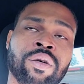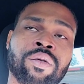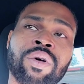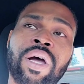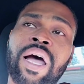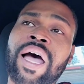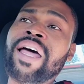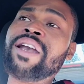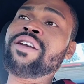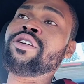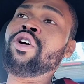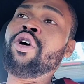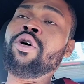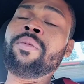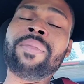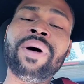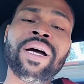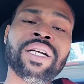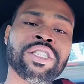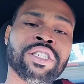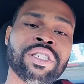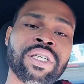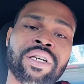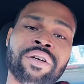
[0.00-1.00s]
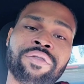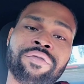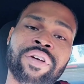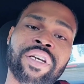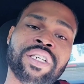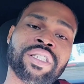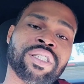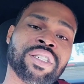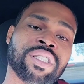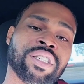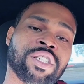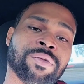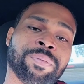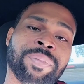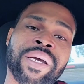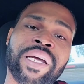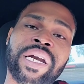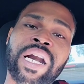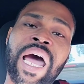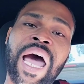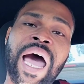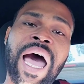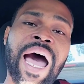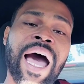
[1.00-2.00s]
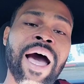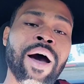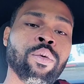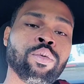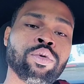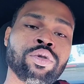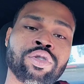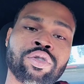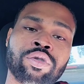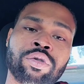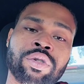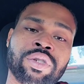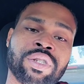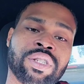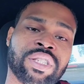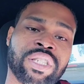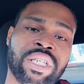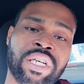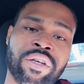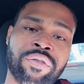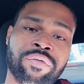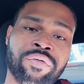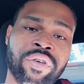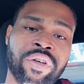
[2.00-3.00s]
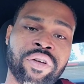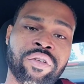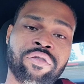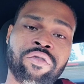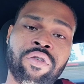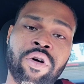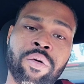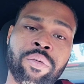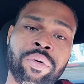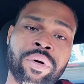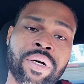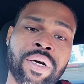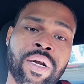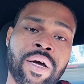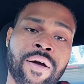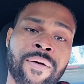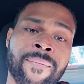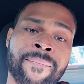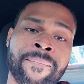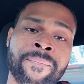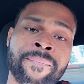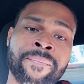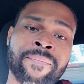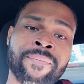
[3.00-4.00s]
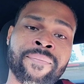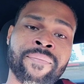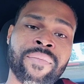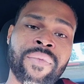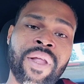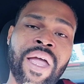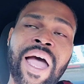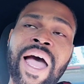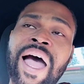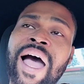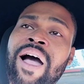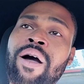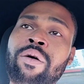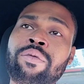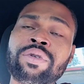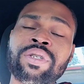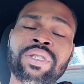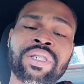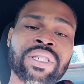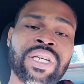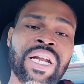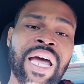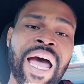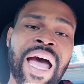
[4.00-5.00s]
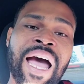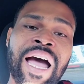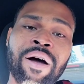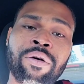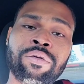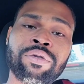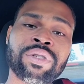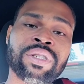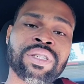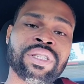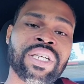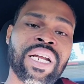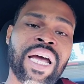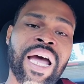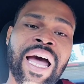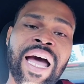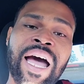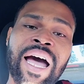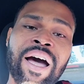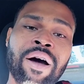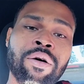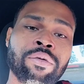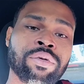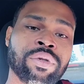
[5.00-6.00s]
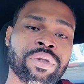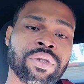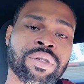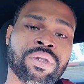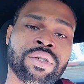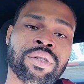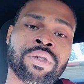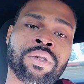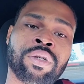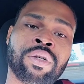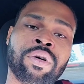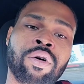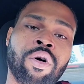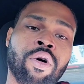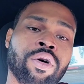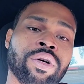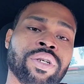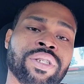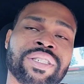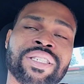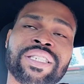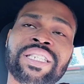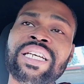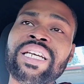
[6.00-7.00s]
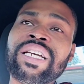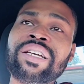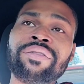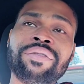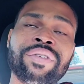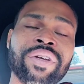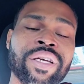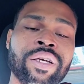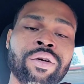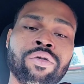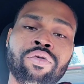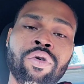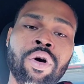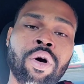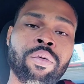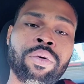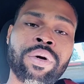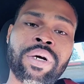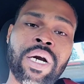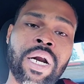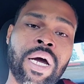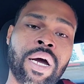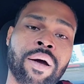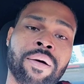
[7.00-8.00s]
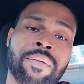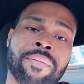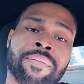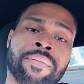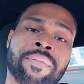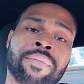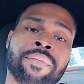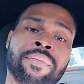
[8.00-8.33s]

I know my generation spent hours on the TV growing up, hours and hours and hours on the TV growing up.